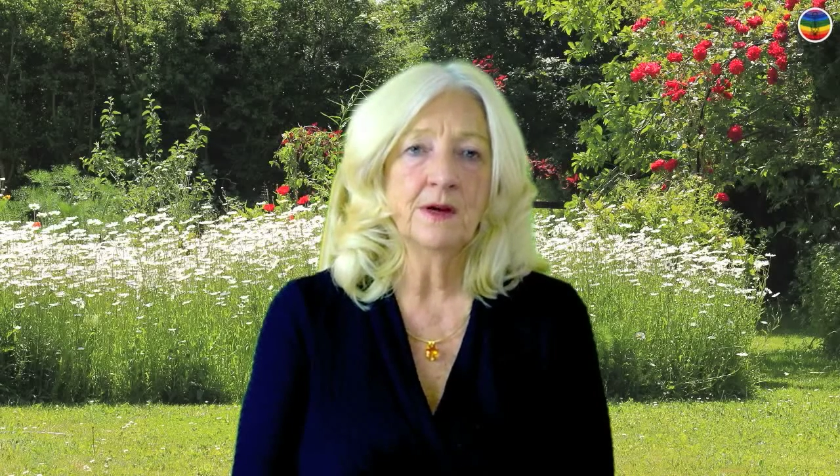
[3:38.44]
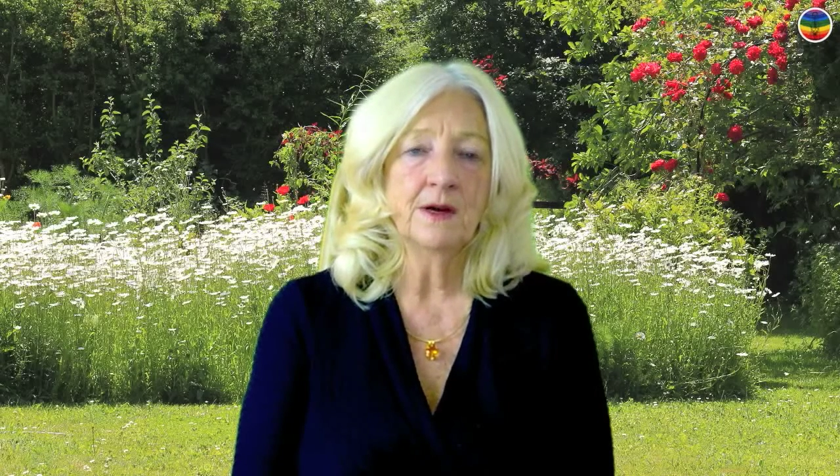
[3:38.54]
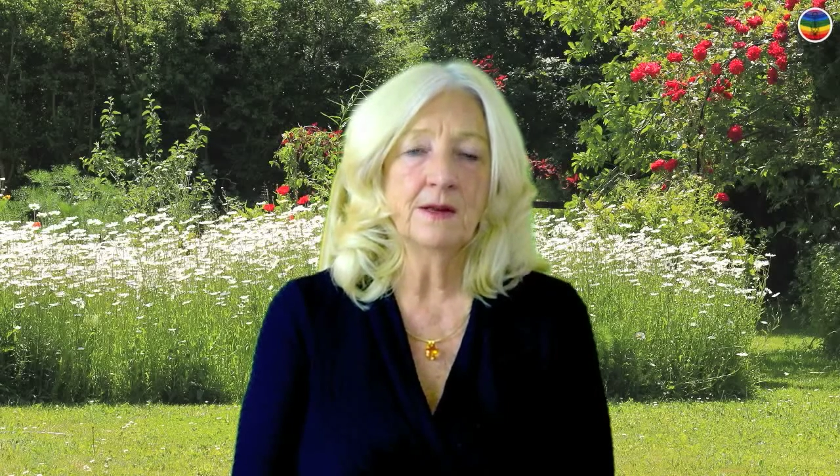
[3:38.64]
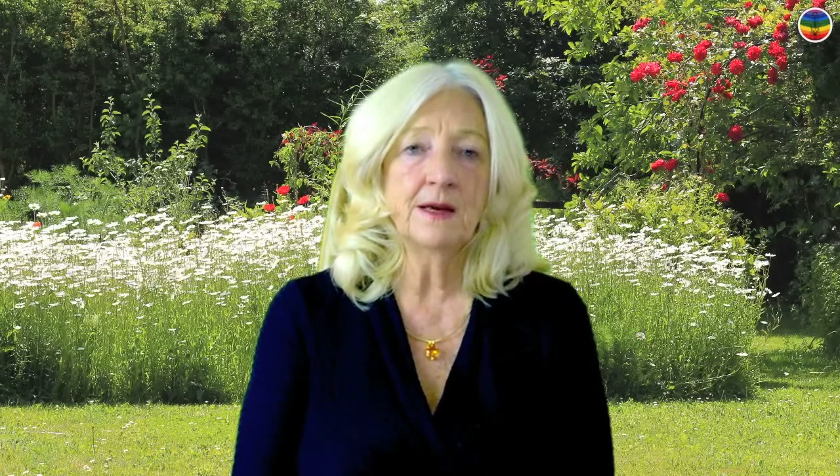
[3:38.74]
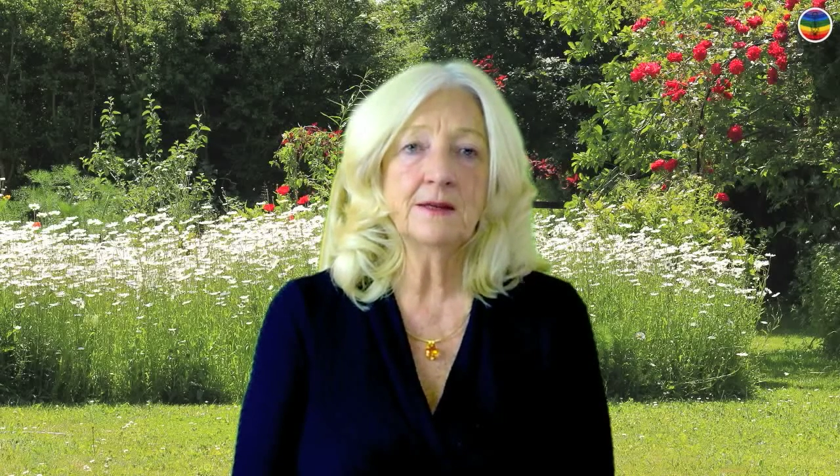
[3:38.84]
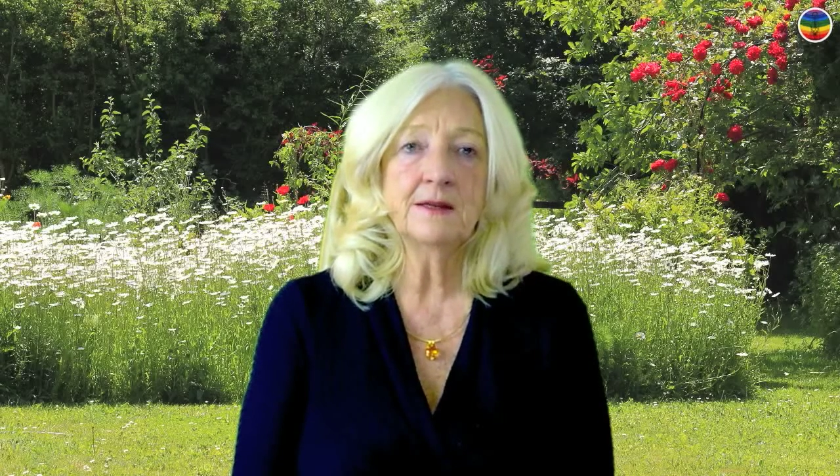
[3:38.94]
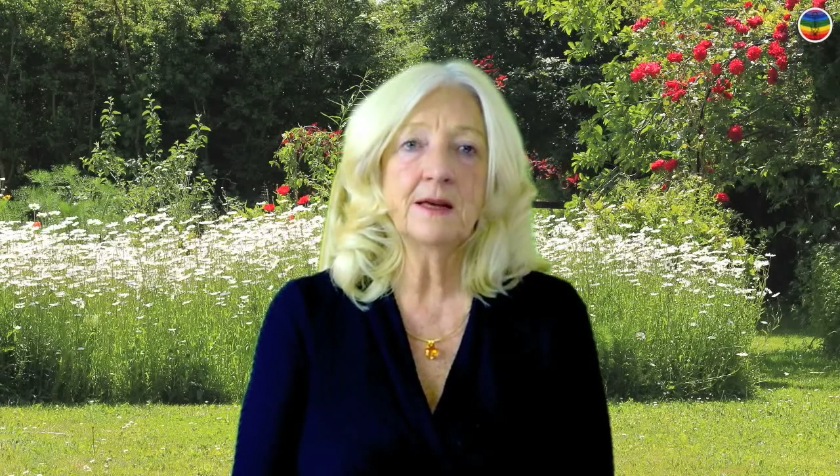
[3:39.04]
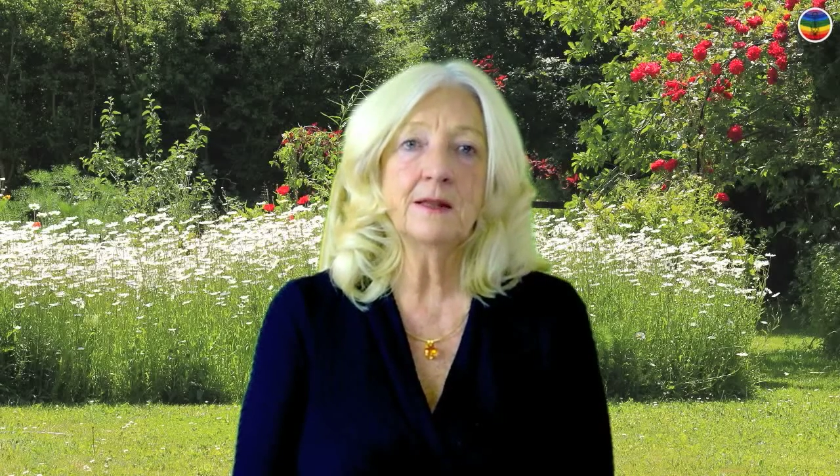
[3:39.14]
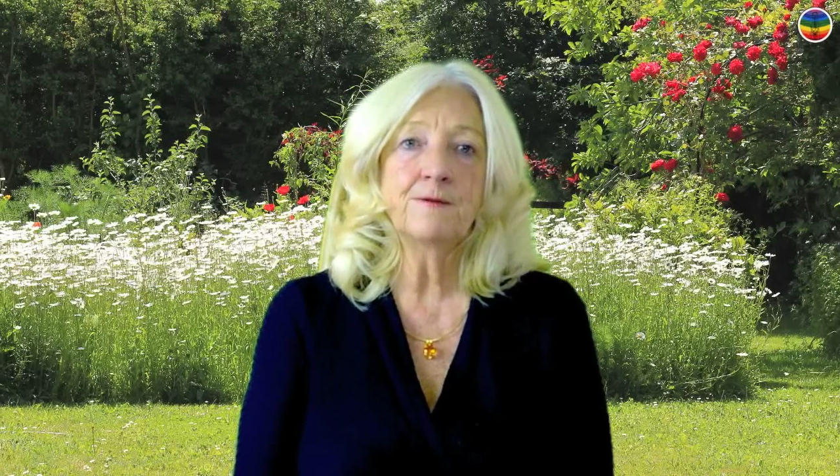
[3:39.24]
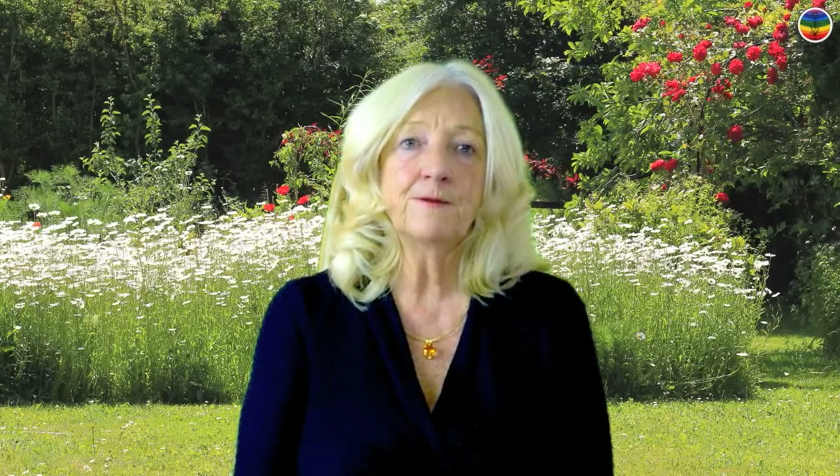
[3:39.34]
And that's
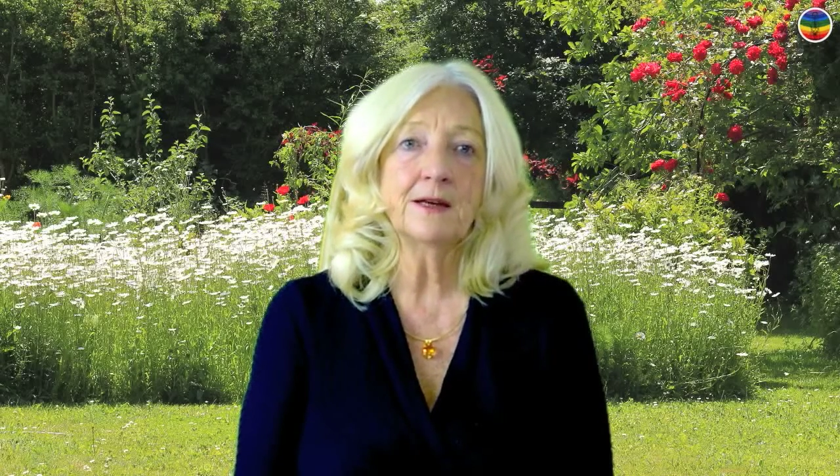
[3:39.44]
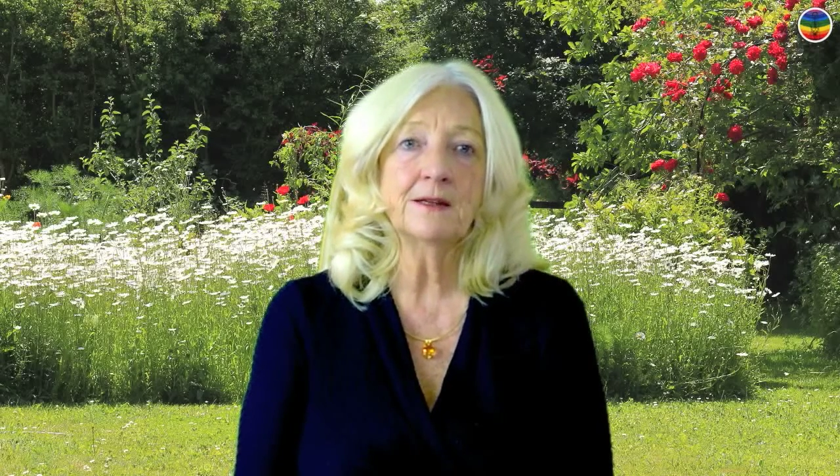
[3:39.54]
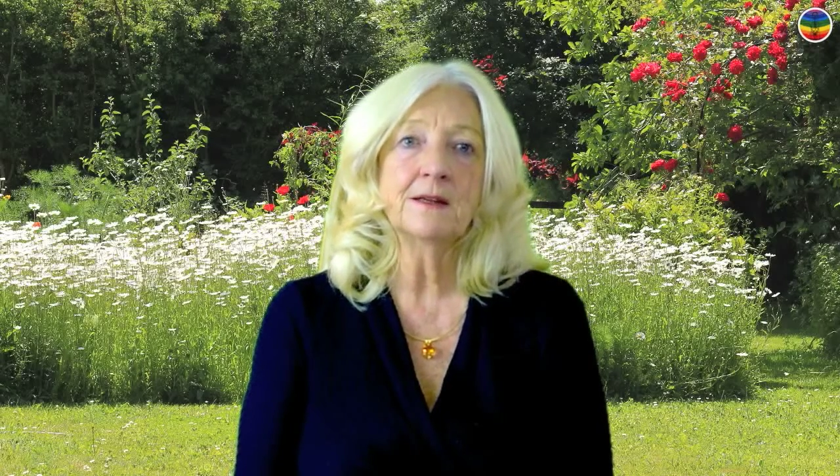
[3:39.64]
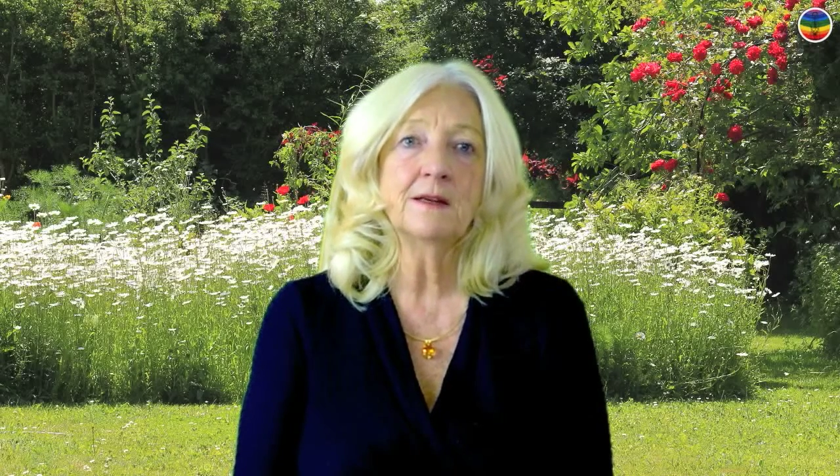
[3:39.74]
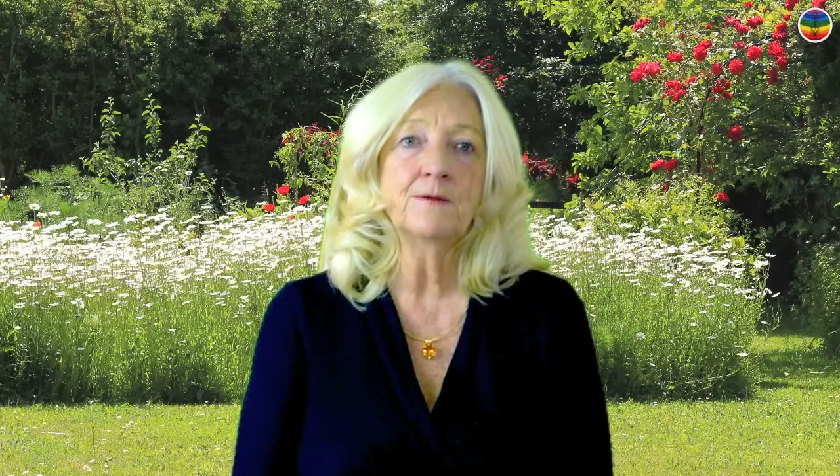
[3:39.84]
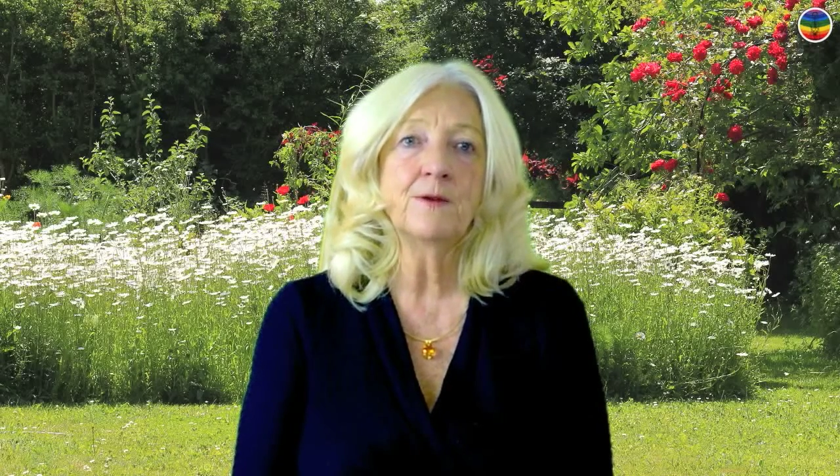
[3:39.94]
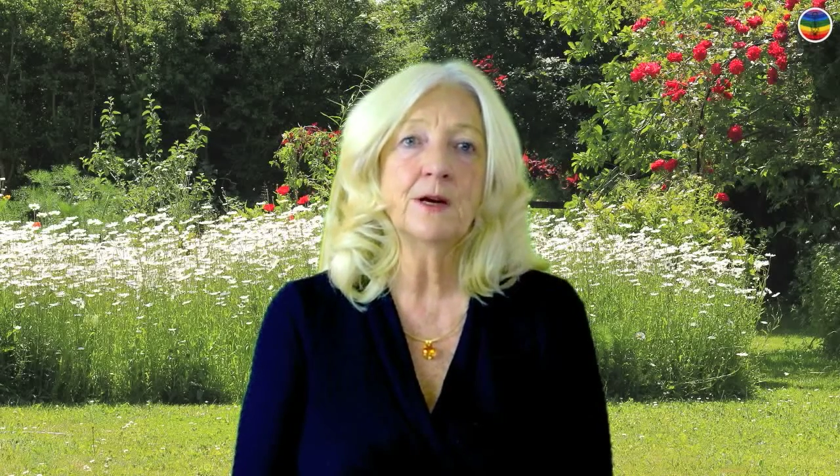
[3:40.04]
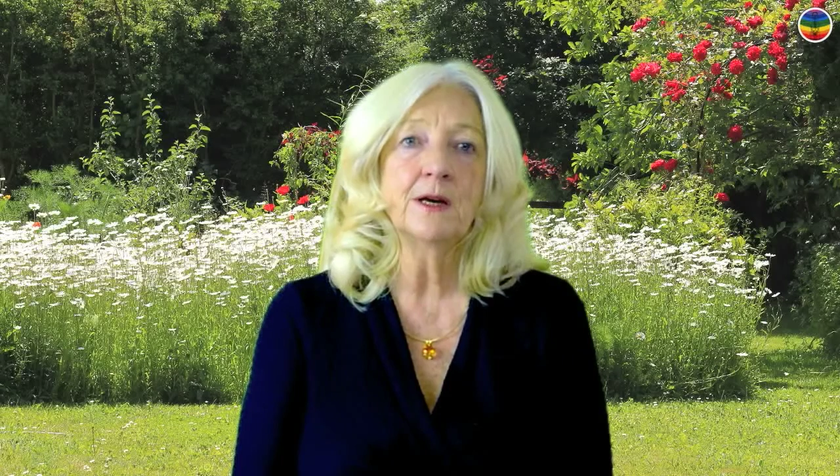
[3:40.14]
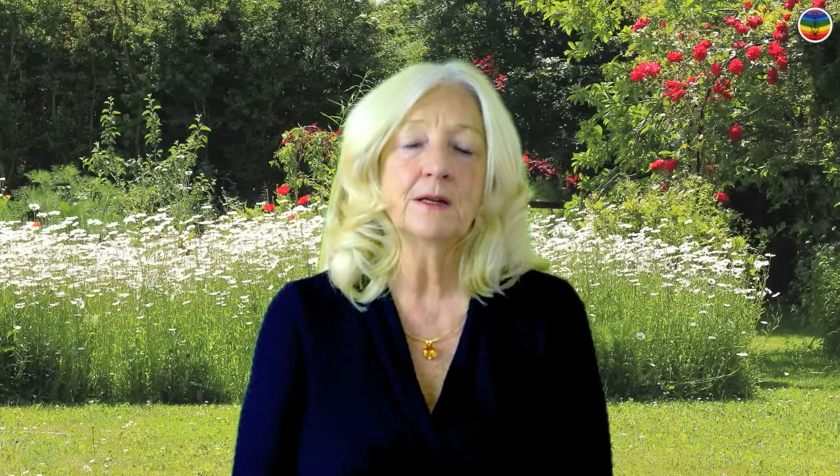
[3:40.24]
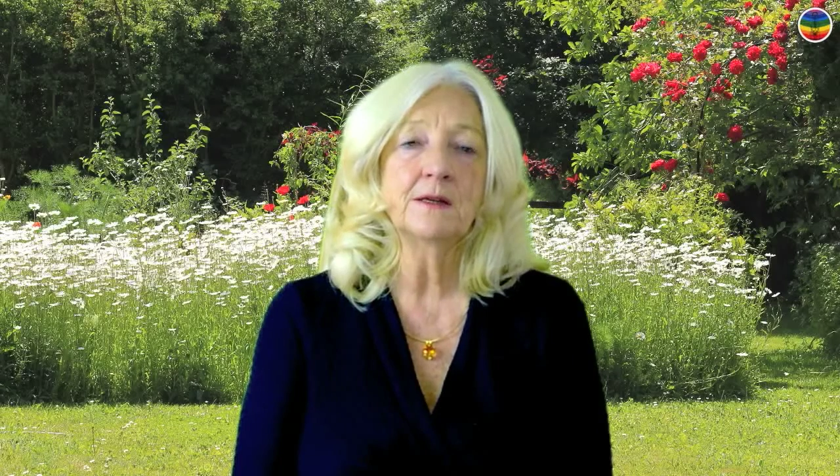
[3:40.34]
another factor that's
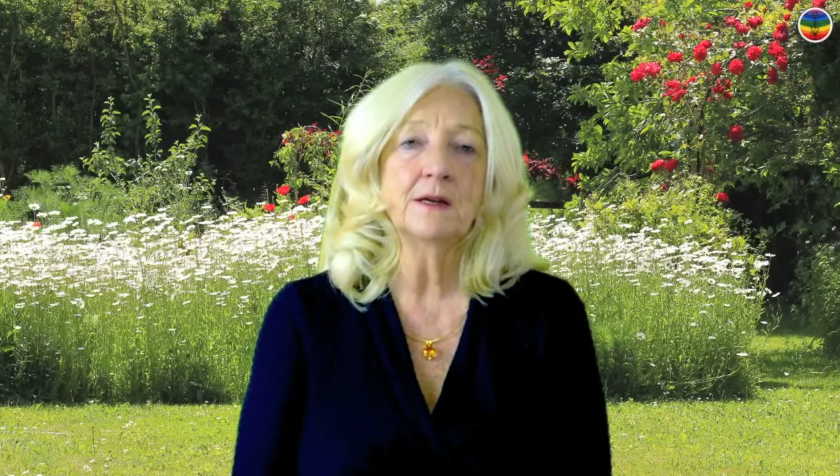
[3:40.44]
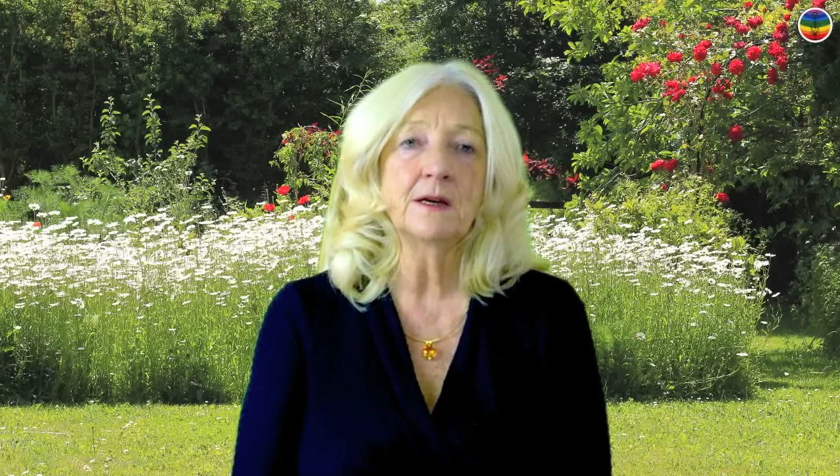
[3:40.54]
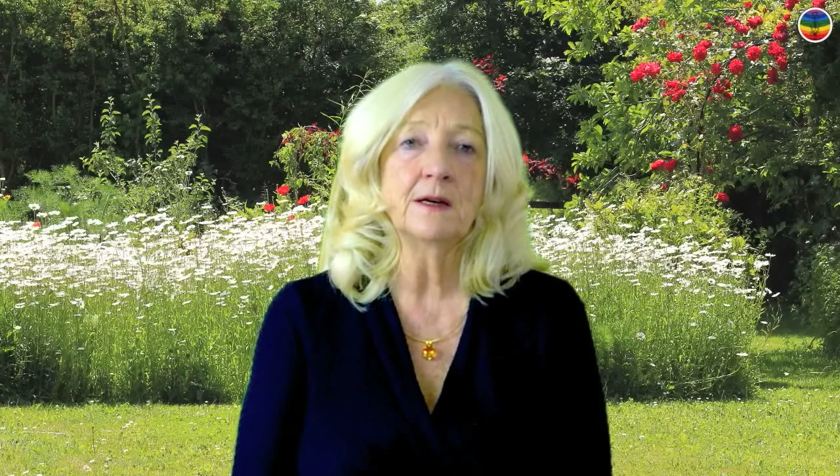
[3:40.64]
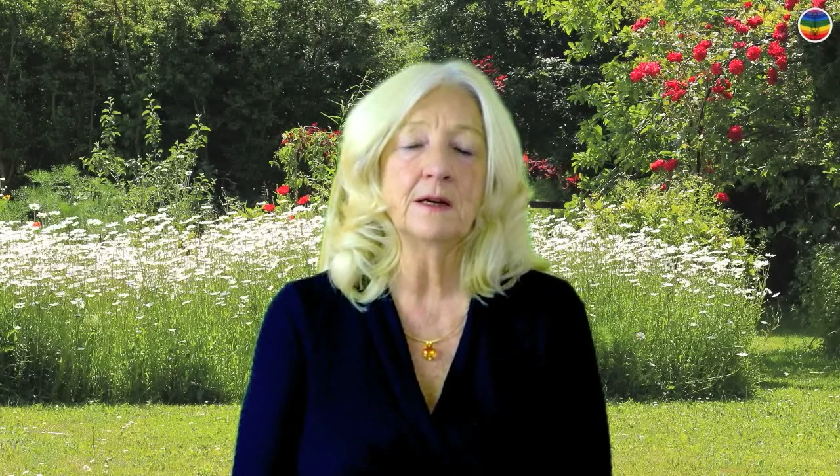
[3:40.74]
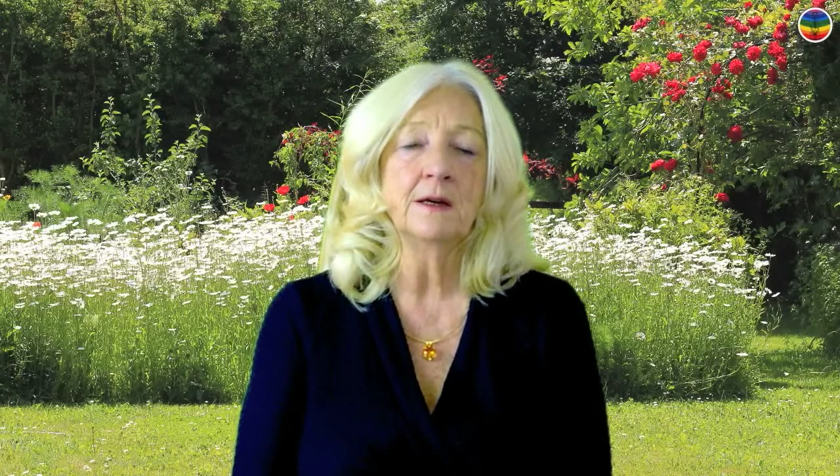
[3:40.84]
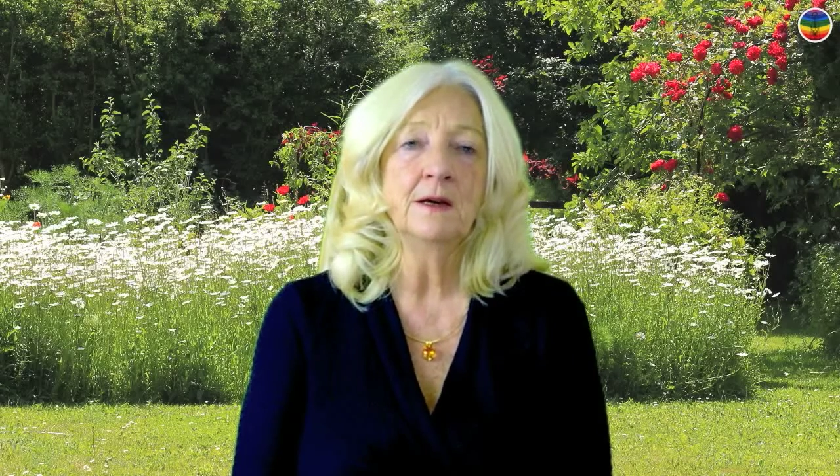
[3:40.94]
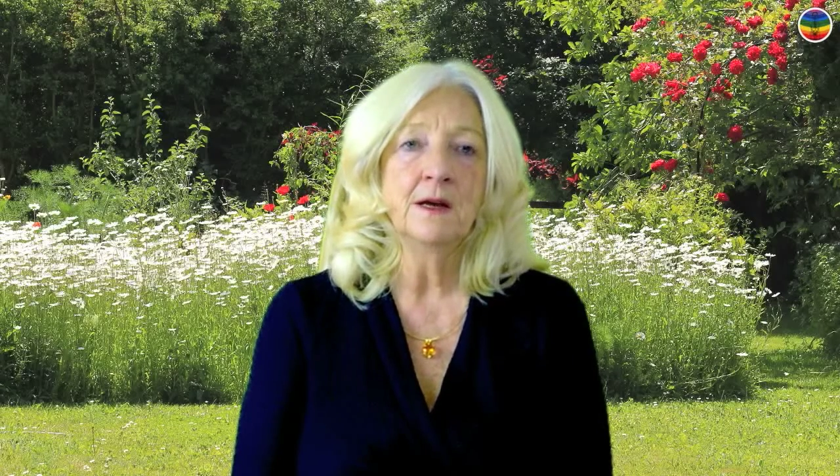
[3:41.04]
very concerning.